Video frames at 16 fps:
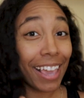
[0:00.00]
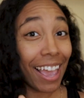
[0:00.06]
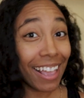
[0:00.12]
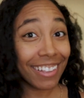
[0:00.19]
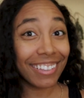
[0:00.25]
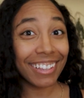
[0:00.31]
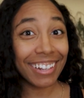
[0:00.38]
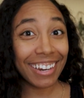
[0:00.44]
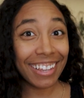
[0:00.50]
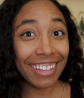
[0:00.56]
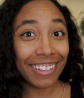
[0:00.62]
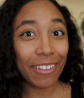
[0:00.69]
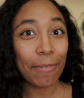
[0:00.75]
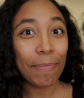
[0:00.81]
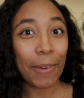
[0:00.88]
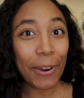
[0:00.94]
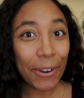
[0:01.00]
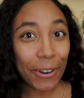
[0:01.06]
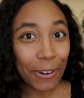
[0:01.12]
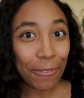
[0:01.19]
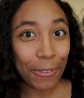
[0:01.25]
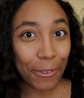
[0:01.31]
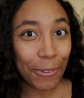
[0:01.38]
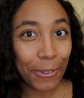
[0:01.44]
Yes, it is a part
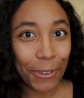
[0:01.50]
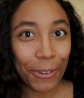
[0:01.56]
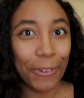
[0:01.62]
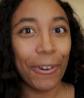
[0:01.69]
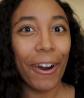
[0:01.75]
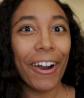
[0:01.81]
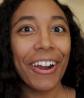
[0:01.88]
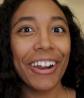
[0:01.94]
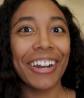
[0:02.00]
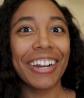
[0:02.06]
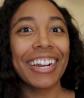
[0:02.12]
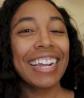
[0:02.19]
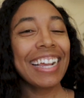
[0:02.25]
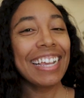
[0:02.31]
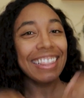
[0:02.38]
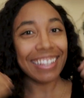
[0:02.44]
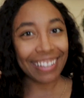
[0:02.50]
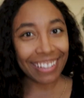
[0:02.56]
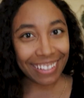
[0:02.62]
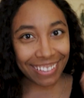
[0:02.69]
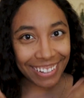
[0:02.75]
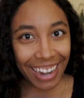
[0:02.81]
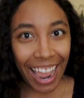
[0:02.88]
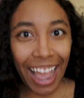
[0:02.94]
of who you are. This
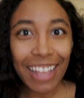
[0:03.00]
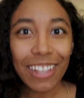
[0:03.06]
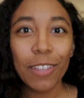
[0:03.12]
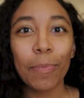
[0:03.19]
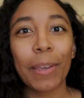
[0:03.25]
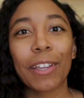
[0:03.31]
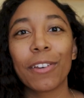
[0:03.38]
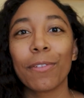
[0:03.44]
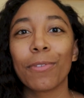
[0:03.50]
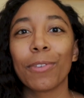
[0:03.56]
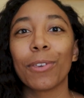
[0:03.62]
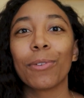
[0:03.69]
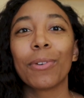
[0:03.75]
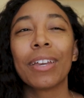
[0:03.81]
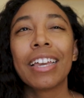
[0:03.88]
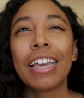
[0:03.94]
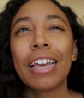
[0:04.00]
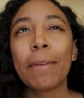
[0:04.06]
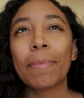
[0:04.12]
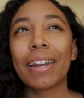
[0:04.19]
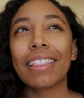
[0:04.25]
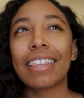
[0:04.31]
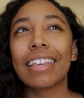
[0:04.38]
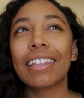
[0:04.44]
is an aspect of you.
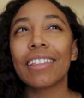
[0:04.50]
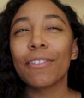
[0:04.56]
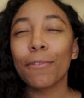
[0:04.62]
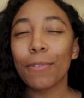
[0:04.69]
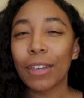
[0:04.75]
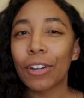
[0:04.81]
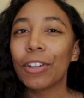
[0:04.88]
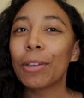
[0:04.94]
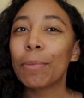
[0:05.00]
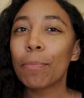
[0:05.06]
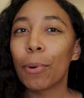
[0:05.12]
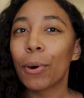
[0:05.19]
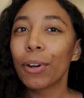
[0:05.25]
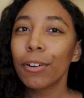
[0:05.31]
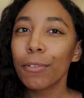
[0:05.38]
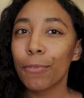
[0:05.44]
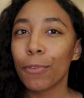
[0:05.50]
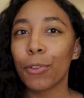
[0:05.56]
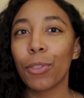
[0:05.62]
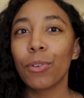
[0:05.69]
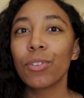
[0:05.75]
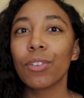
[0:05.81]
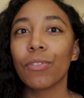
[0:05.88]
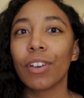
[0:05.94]
But I think it's very important for
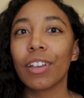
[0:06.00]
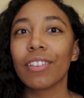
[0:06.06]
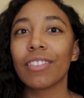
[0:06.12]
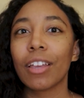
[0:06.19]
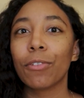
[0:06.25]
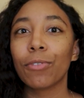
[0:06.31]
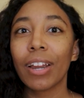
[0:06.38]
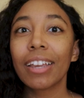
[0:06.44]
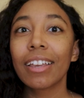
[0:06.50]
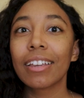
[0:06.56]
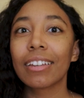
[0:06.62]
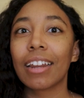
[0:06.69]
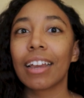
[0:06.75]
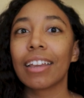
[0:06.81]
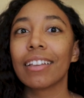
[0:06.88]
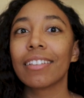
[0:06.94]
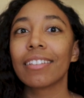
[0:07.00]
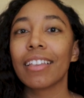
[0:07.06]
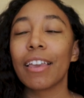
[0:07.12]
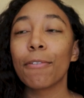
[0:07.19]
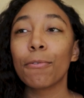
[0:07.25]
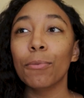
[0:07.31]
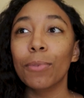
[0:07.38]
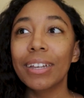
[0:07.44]
those of us that recognize
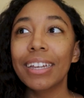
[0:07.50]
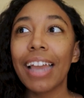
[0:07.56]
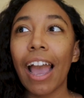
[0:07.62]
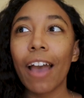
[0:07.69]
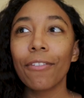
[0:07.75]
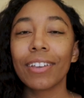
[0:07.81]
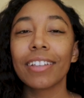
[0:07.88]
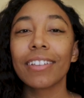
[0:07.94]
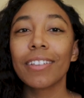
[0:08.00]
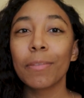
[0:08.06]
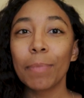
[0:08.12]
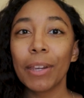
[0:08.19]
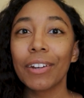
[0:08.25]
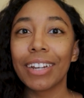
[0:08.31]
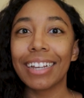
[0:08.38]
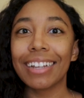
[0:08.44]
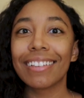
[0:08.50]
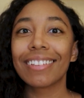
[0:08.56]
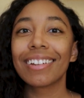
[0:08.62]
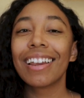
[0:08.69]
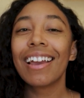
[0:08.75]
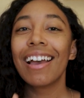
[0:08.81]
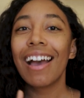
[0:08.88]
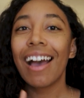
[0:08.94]
if we have
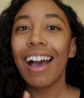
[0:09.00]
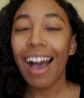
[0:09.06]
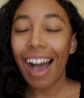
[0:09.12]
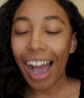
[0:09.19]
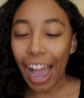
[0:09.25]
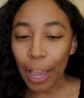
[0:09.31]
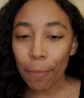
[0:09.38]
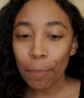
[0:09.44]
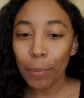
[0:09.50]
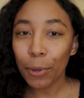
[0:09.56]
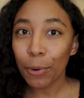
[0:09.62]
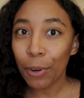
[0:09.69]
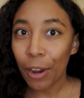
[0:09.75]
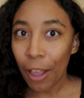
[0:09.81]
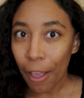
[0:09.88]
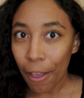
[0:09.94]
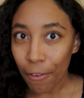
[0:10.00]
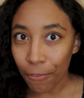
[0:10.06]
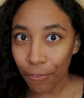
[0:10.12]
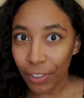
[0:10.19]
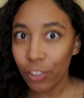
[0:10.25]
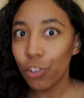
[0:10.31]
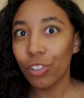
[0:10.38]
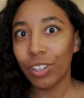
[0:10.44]
experienced hyper
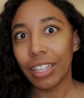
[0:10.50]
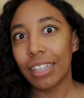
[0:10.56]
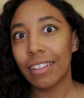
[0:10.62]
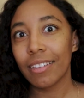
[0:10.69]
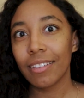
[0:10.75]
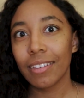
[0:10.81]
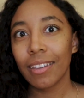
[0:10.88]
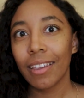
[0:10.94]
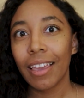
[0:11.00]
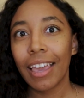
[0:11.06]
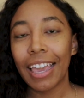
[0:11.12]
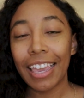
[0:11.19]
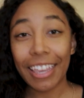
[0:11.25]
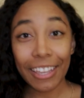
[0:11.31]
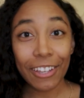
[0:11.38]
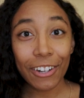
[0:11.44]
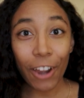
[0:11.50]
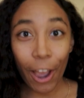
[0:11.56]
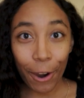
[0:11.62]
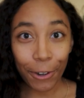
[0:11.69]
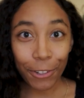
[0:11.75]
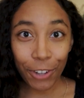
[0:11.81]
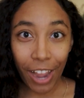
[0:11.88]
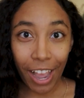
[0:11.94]
vigilance in
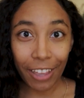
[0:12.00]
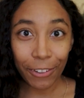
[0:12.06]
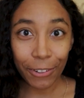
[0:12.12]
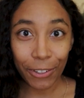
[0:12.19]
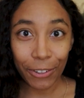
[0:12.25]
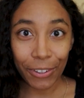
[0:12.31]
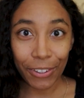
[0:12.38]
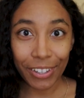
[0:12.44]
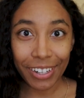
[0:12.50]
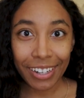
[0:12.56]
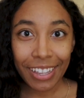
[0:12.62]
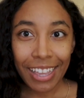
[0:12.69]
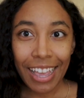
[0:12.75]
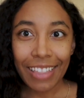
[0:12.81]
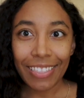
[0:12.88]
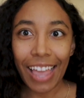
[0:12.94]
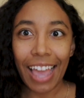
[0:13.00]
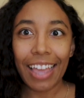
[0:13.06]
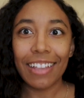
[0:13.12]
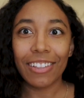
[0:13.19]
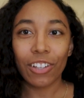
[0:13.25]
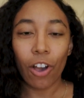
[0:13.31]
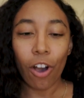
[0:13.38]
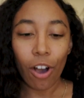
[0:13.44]
our childhood that
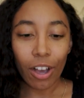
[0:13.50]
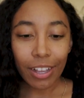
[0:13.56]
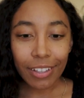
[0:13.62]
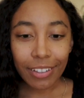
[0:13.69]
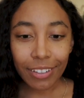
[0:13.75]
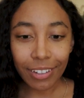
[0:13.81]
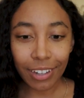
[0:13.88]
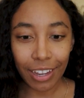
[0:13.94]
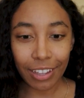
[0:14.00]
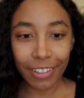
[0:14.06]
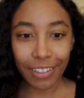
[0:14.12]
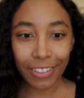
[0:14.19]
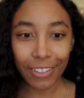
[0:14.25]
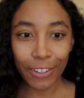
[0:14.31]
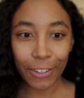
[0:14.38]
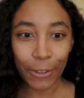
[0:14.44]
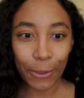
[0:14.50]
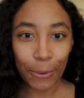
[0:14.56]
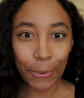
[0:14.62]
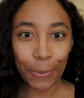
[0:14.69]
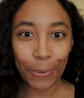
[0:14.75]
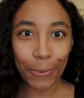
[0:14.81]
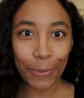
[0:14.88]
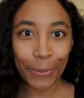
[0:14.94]
has caused us
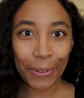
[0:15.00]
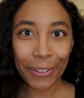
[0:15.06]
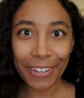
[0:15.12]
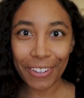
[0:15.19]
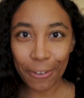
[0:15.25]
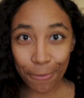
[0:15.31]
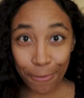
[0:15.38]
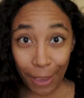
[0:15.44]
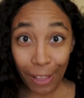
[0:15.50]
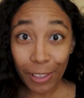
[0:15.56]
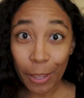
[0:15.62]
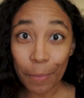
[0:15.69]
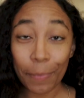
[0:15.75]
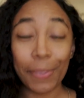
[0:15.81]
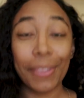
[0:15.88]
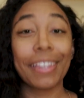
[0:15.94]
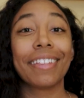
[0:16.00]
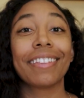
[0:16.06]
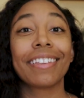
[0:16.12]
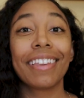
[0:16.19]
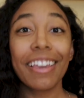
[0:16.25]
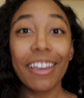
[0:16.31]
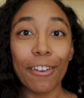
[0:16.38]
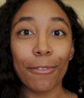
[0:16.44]
to develop this
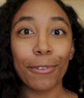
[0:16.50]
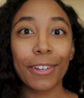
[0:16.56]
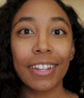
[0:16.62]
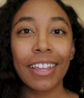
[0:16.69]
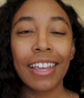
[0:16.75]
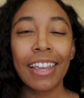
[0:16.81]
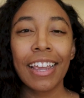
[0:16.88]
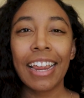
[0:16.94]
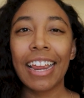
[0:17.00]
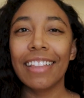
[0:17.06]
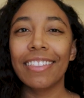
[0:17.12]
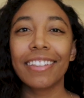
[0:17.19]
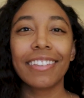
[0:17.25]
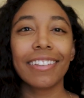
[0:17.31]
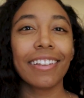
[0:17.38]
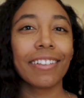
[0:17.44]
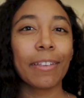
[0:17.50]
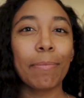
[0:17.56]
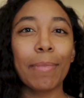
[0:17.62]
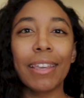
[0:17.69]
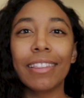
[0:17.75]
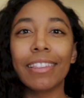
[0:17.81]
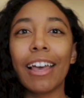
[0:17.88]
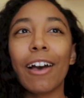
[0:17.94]
gift and this doesn't
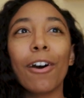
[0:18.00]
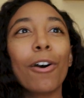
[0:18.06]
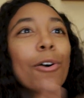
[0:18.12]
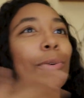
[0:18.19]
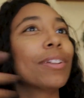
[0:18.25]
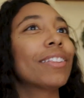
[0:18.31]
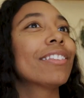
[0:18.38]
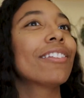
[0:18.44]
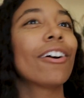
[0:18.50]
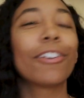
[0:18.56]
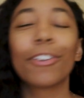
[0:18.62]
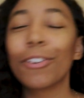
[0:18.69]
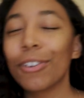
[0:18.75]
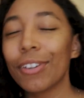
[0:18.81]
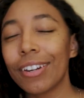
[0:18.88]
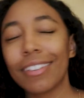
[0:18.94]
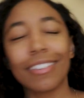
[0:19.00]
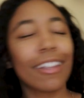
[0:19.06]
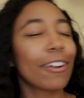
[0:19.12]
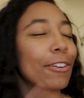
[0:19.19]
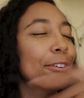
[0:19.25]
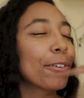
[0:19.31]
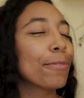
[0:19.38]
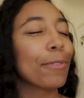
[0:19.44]
mean that, oh, it's not good, it's
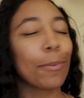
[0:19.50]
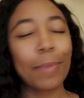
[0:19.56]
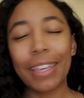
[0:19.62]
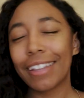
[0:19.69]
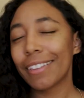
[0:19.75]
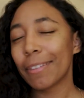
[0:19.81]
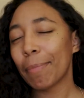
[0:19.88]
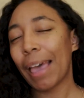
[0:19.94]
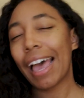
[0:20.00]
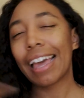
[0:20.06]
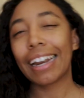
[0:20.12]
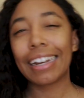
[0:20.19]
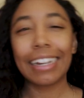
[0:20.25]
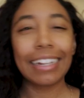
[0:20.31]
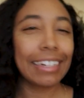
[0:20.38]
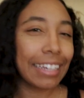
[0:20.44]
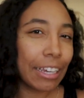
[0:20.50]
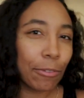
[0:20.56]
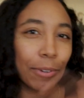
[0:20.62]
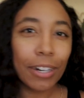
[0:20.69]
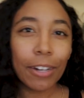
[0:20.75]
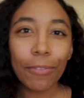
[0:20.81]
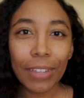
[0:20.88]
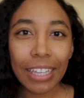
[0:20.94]
not good for me, it's bad, I need to get
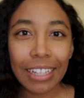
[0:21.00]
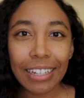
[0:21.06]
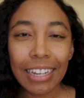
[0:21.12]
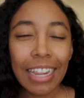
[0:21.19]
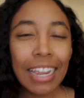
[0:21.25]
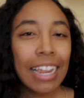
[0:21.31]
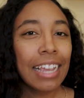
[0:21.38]
rid of it,